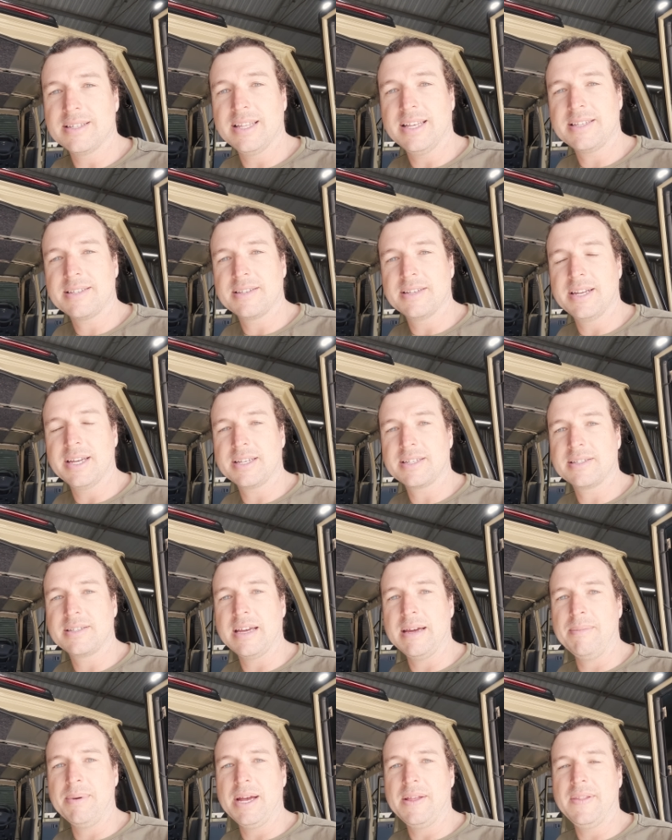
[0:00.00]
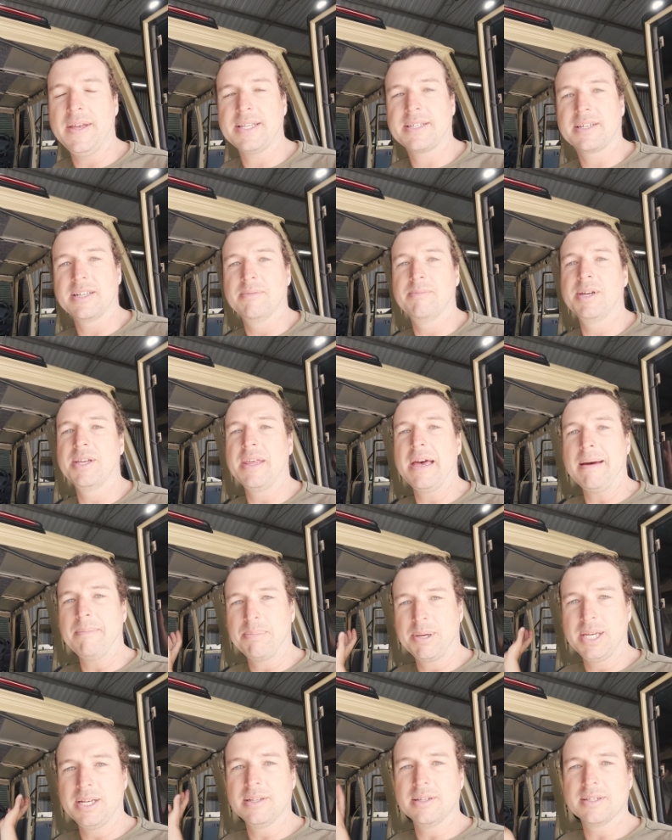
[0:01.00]
So that's the next step, and that's going to be
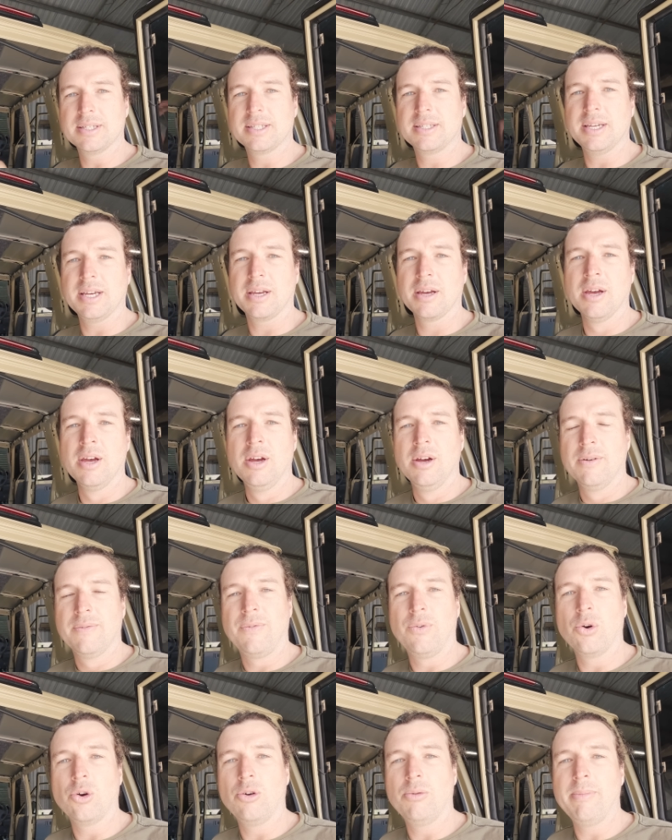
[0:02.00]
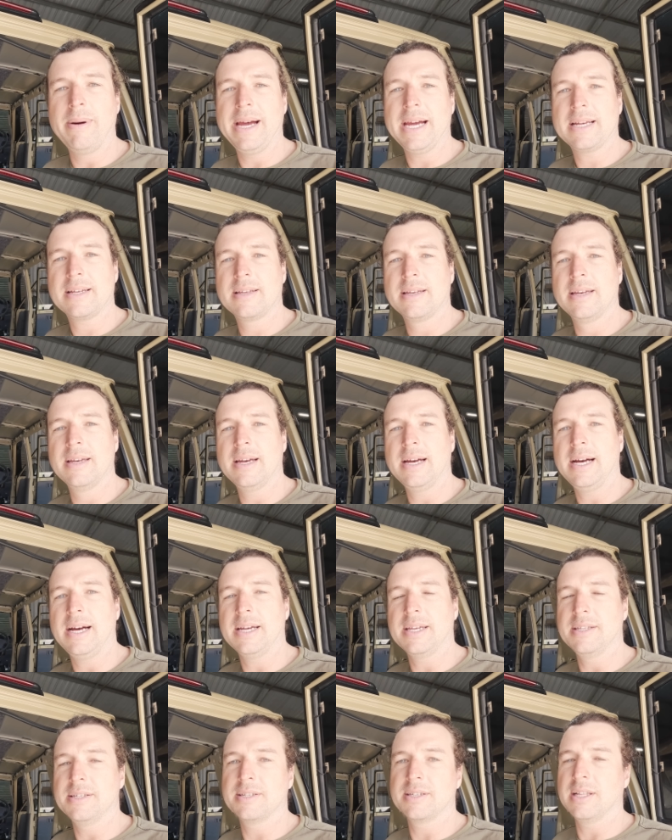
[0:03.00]
that peel and stick foil back
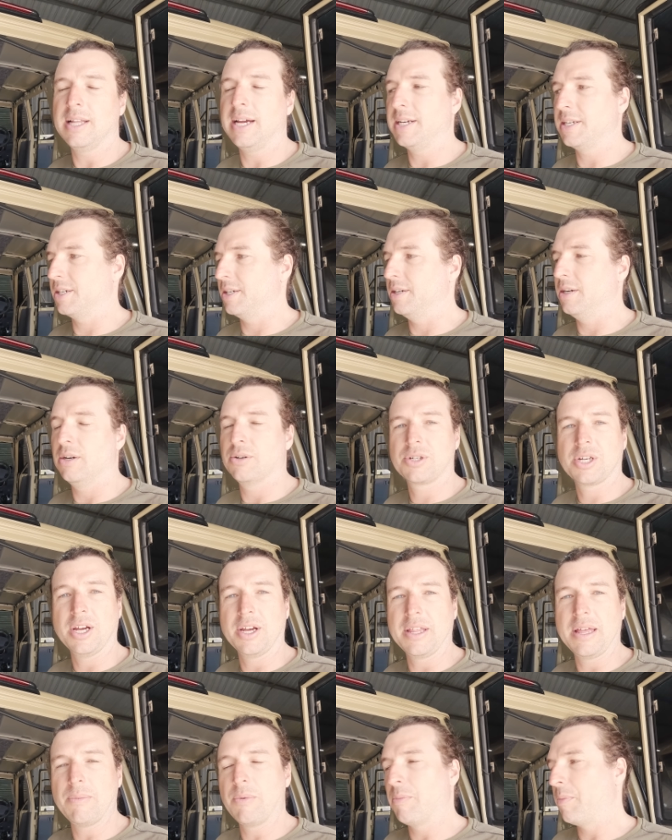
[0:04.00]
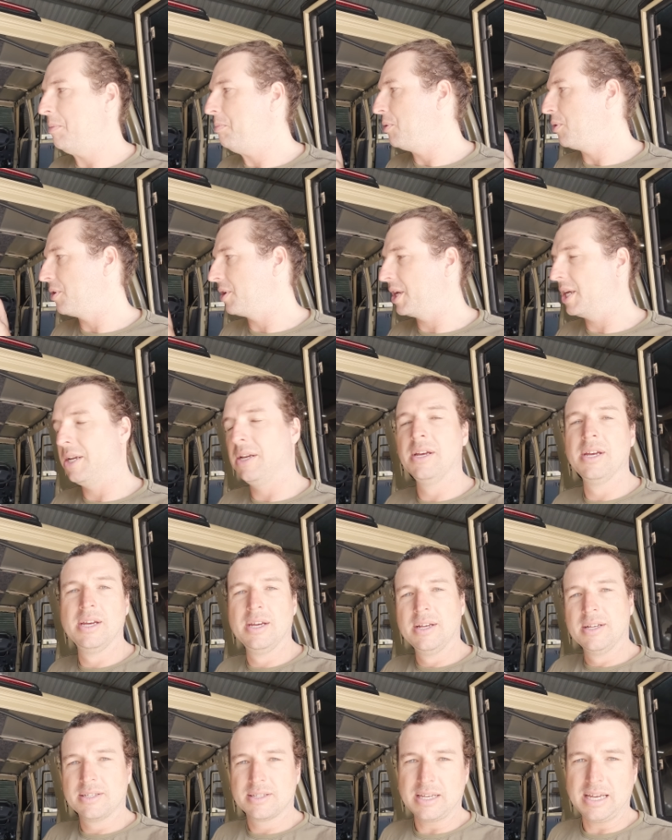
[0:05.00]
insulation. I'll show you that when we put it in.
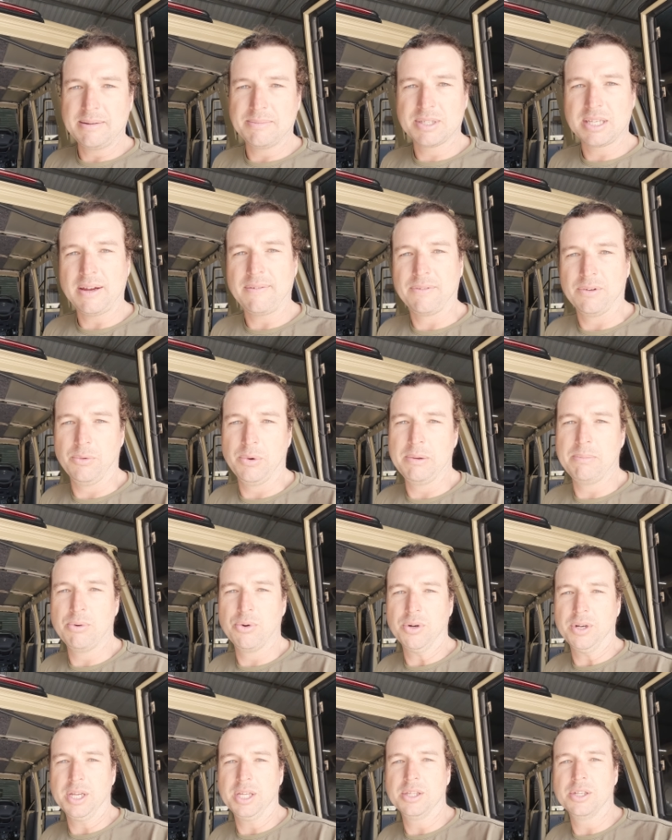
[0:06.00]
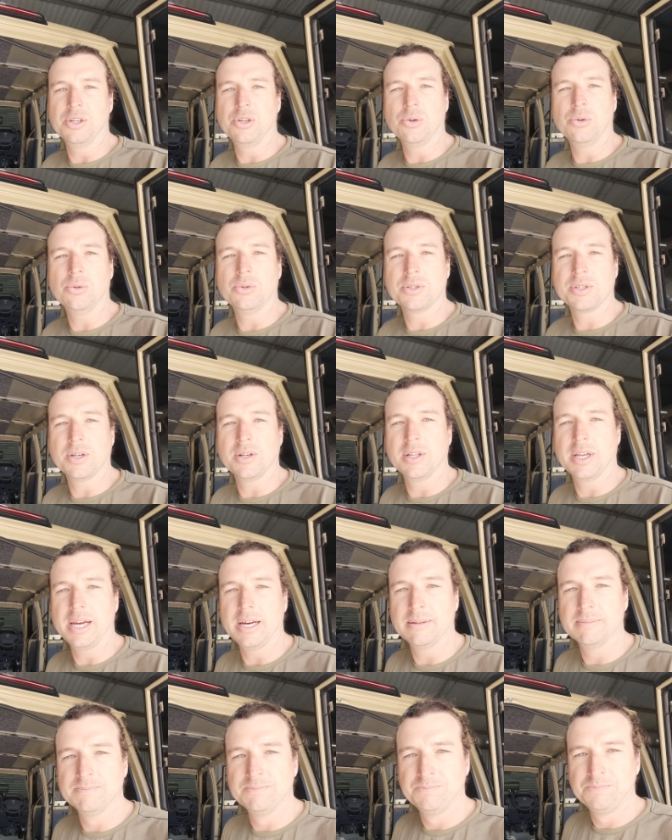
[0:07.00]
Same stuff that we put in the doors
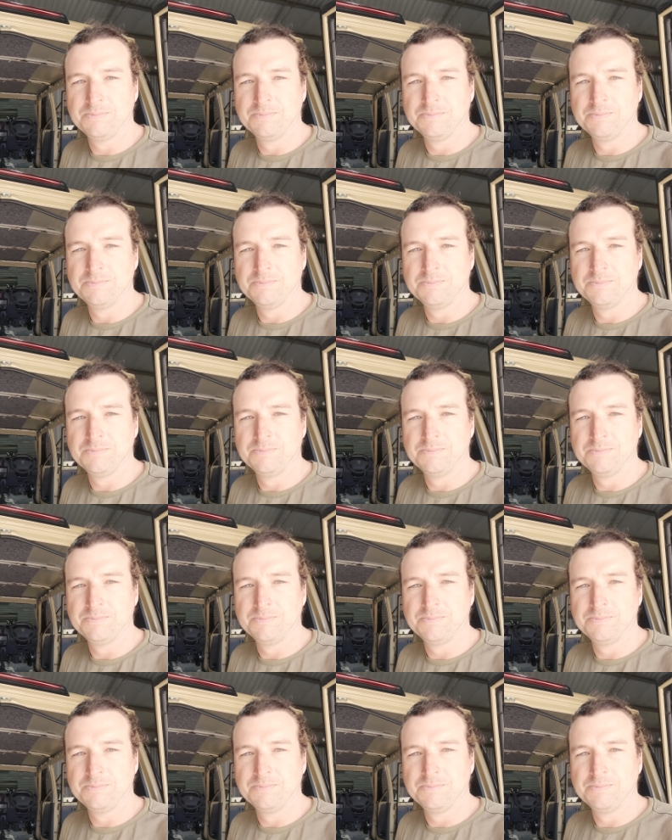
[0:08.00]
earlier.